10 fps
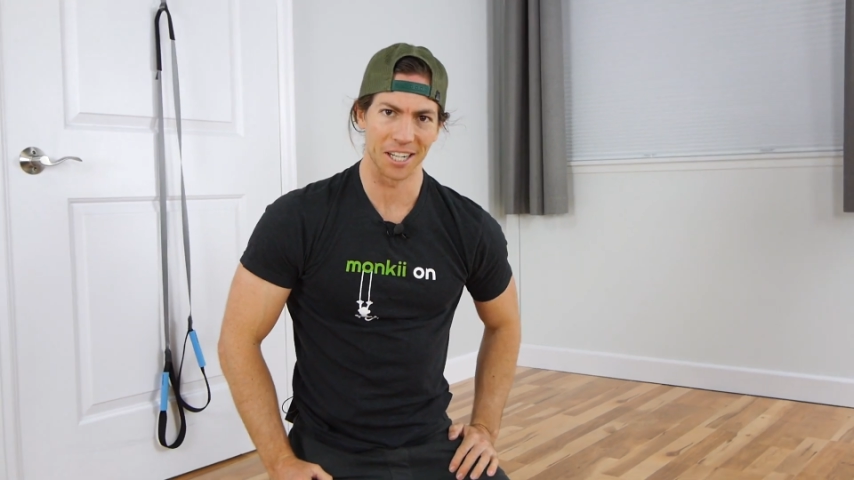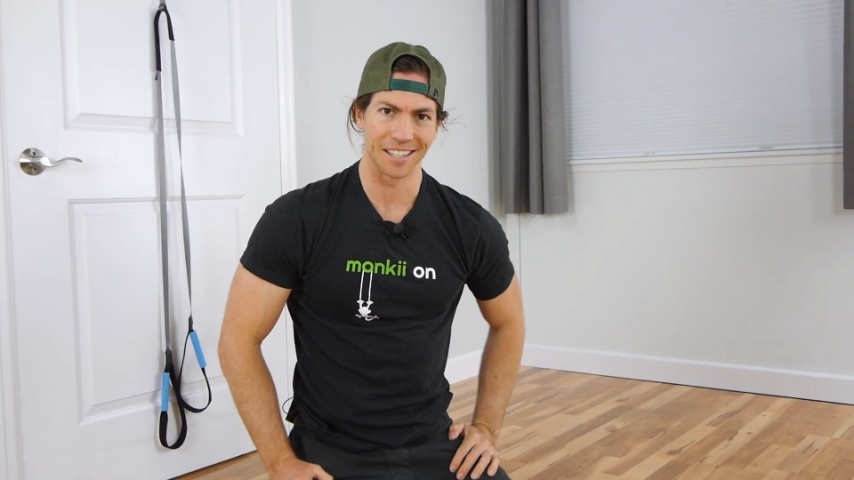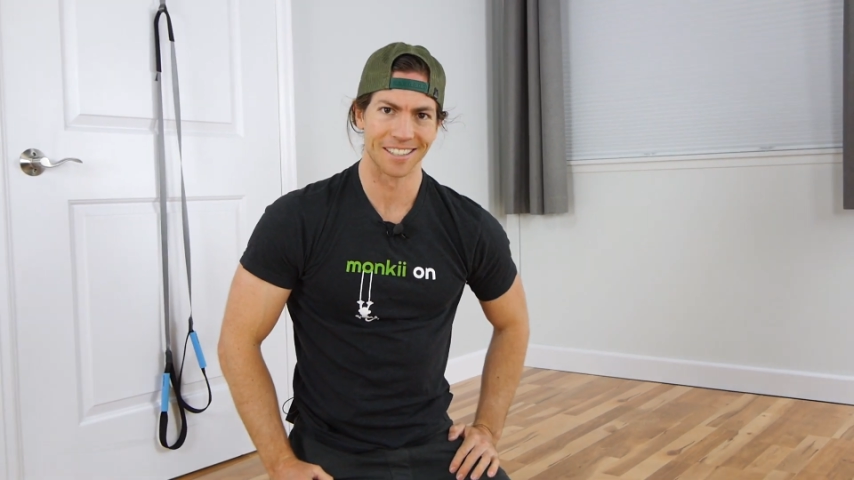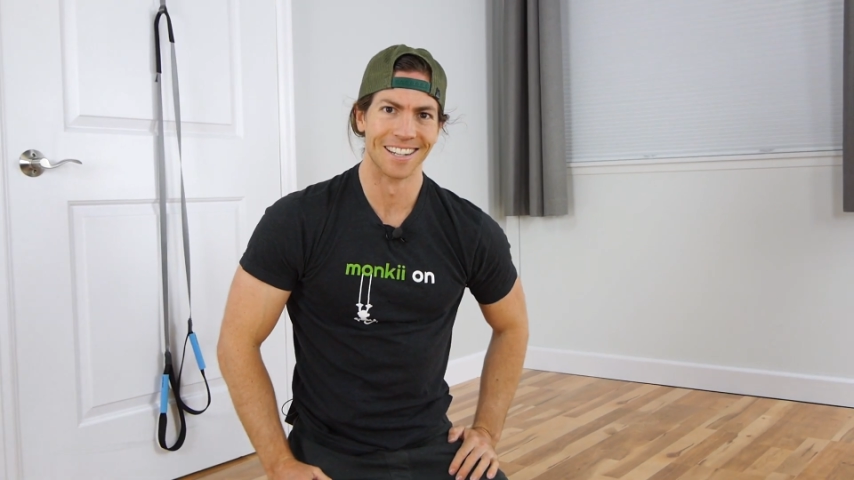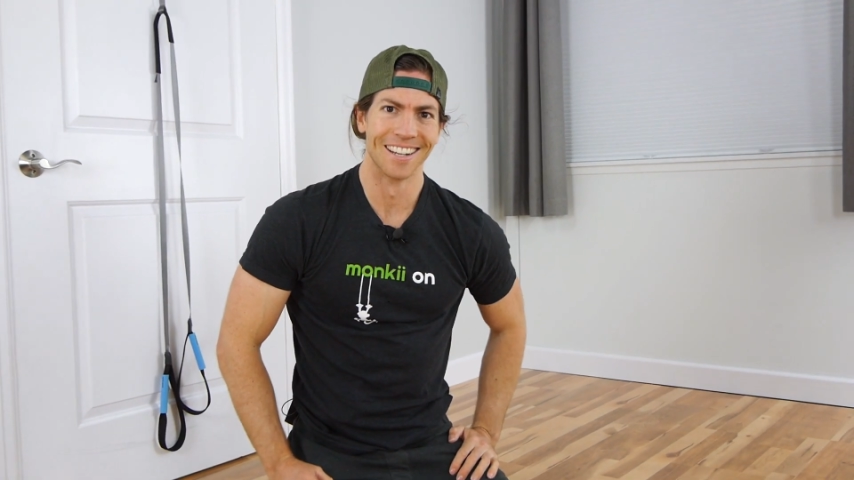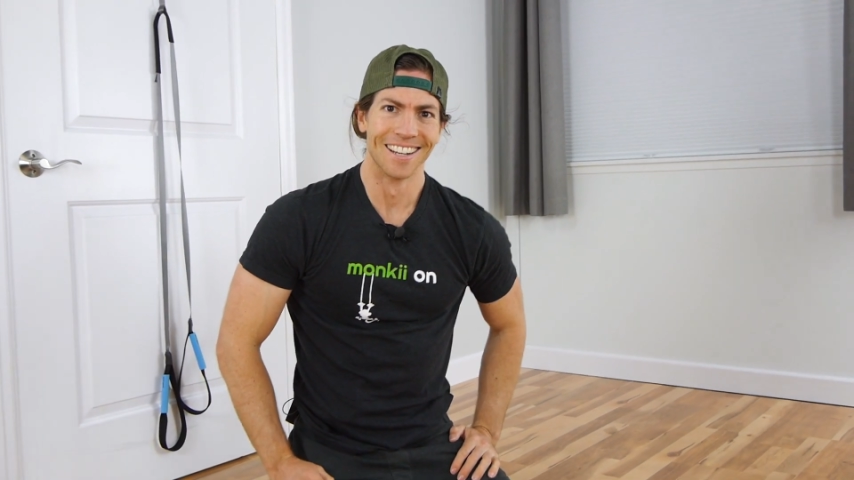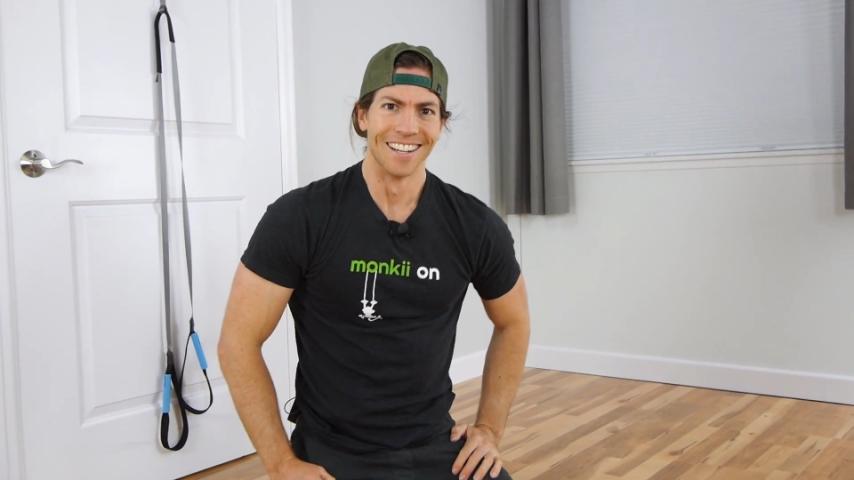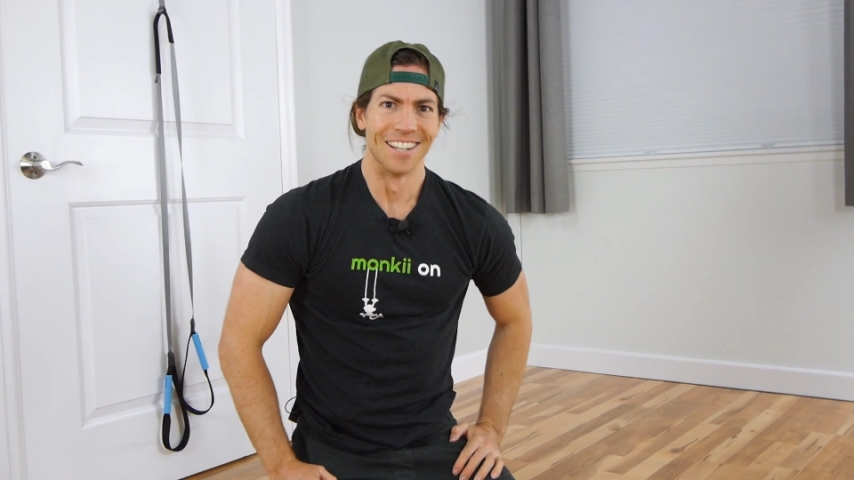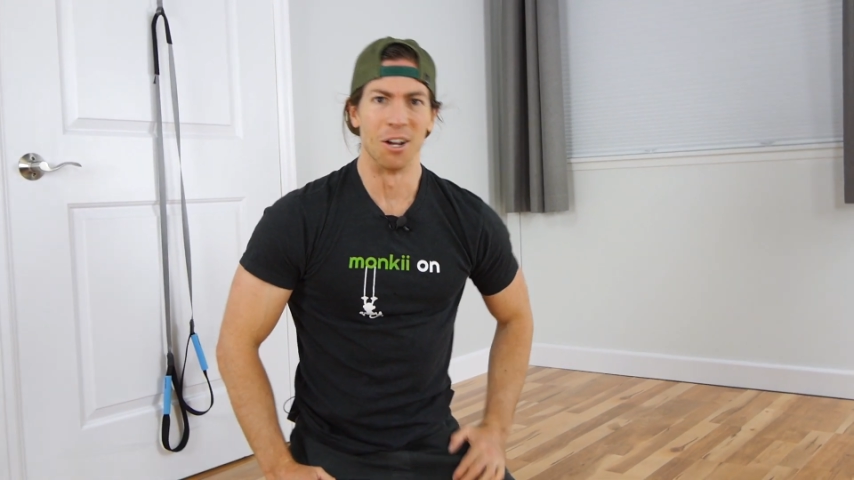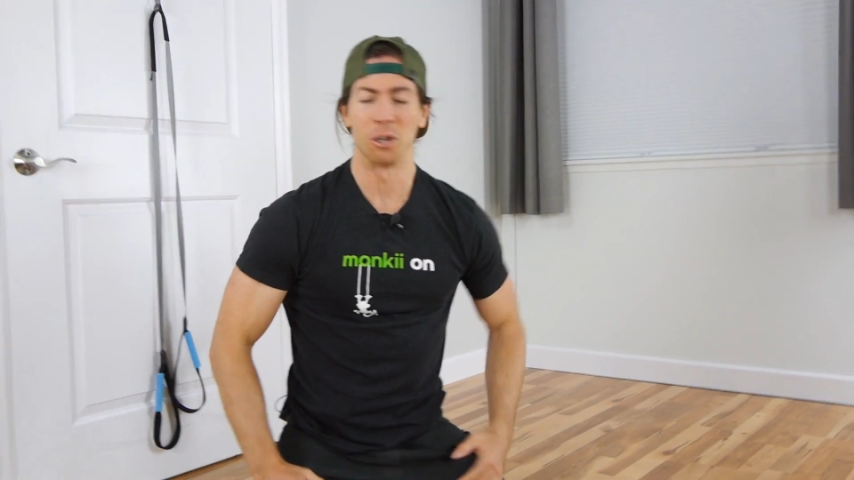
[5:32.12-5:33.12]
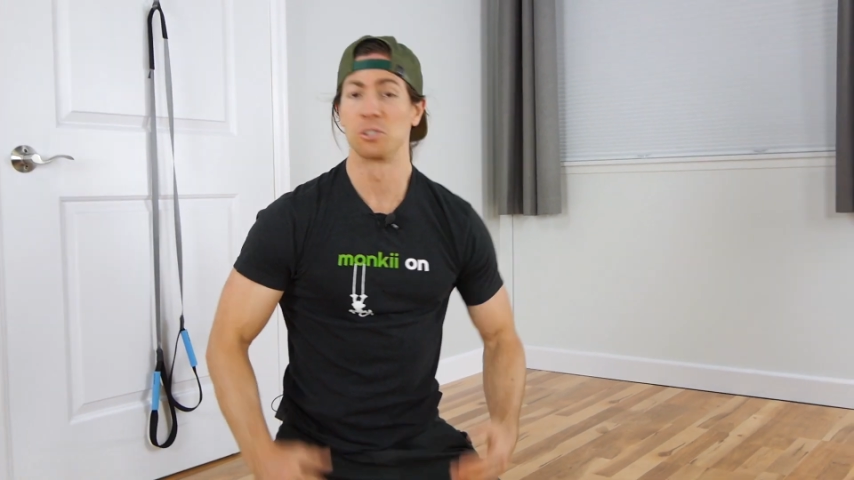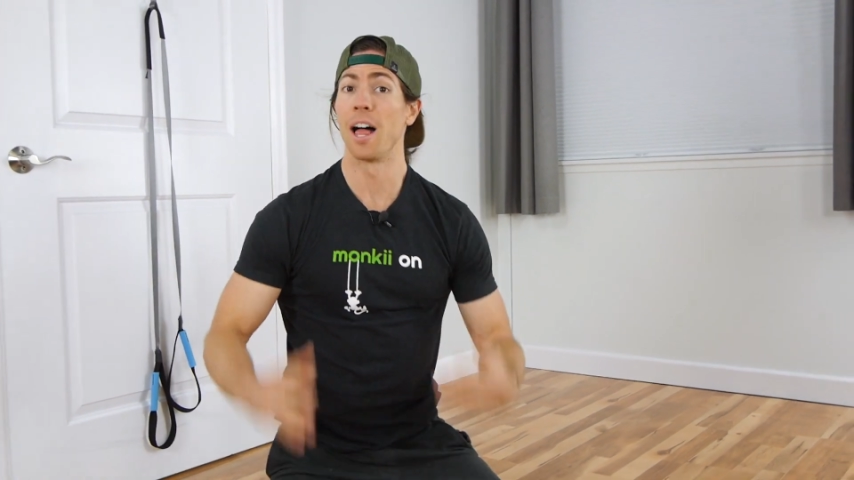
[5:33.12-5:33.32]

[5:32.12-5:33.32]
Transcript: Just kidding. No,